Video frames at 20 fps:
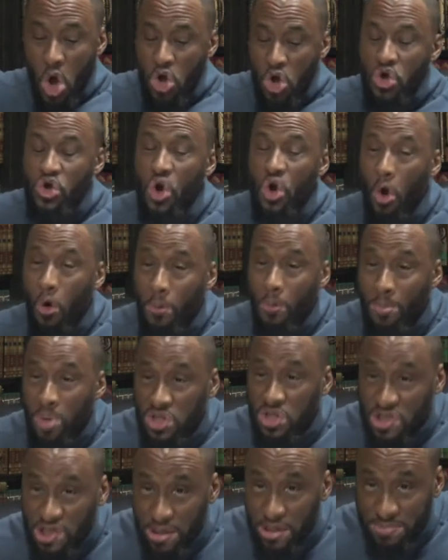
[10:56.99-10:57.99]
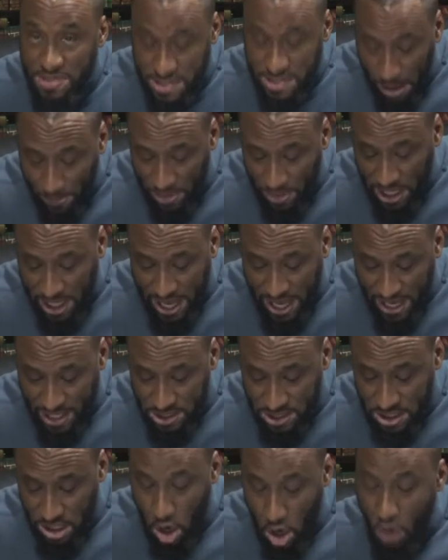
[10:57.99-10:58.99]
no Muslim
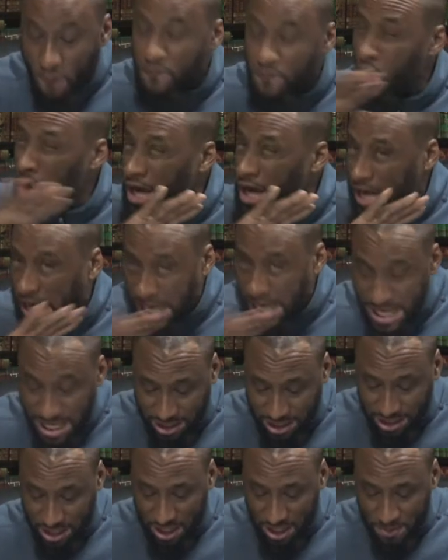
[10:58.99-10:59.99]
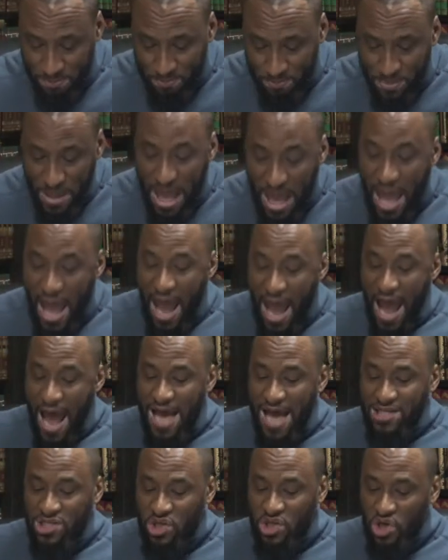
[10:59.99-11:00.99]
supplicates for anything
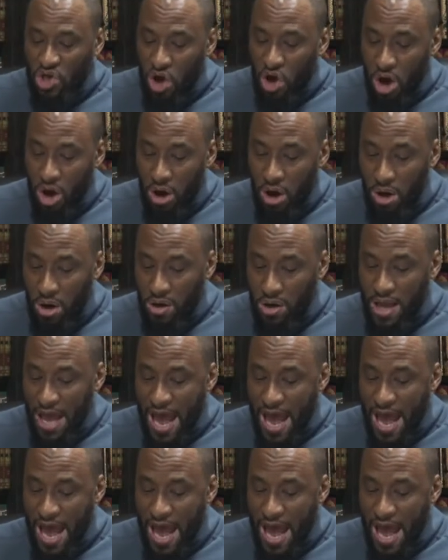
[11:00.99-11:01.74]
as long